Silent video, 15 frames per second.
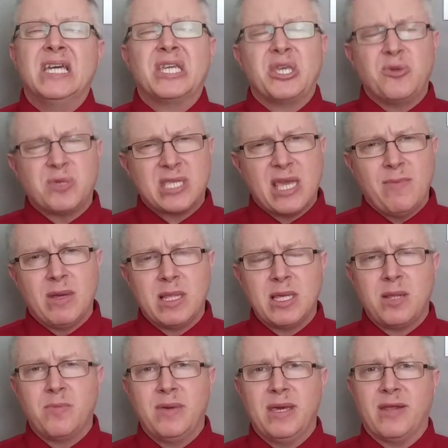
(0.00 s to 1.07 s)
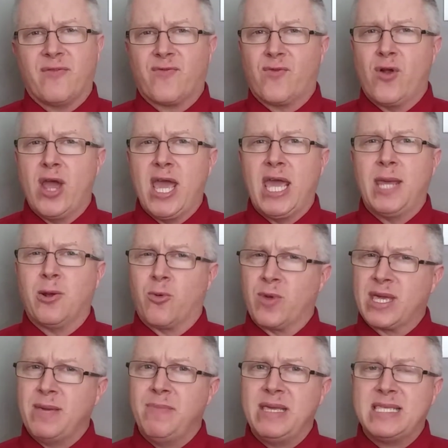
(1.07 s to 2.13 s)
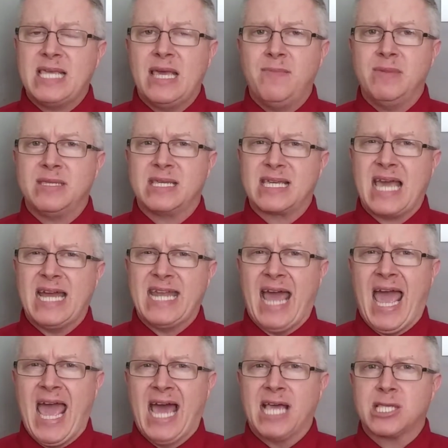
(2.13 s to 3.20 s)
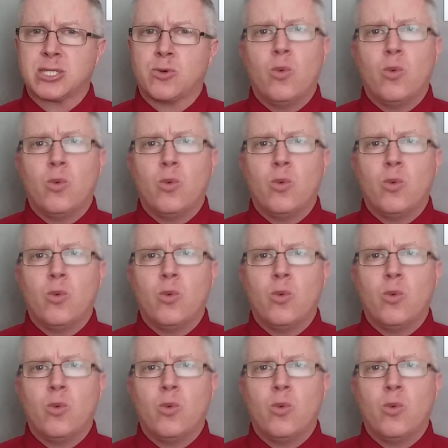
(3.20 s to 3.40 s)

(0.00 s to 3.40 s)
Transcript: you seem a little bit afraid, or we can be timid to kind of ask,